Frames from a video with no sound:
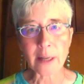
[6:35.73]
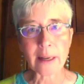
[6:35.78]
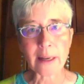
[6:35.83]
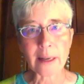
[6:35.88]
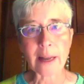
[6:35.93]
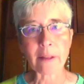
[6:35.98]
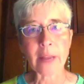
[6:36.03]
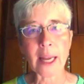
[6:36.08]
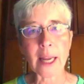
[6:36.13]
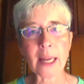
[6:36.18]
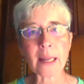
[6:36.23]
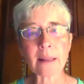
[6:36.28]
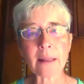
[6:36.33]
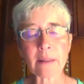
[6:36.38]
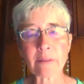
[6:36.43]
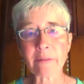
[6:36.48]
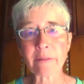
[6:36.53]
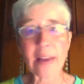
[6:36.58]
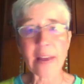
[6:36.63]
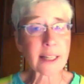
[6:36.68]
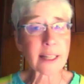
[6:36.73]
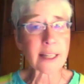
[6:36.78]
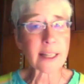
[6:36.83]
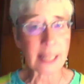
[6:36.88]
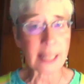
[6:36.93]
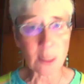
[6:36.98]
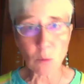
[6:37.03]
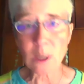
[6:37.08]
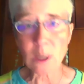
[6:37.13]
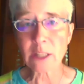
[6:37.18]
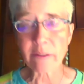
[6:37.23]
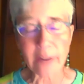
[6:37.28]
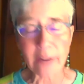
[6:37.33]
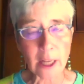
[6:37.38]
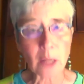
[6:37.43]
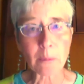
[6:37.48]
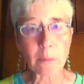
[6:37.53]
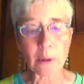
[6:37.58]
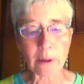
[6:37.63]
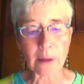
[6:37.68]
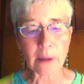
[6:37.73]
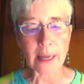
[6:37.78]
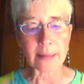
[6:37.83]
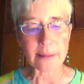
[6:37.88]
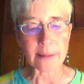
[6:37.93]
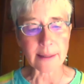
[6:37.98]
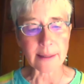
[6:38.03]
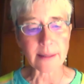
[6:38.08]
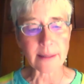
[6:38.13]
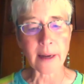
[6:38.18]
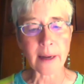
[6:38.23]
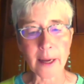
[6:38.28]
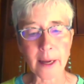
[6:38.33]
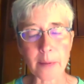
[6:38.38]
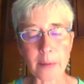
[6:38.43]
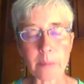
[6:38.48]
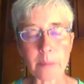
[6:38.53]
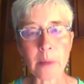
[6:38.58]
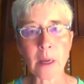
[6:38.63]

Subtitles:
Now the vaccine was available at this time,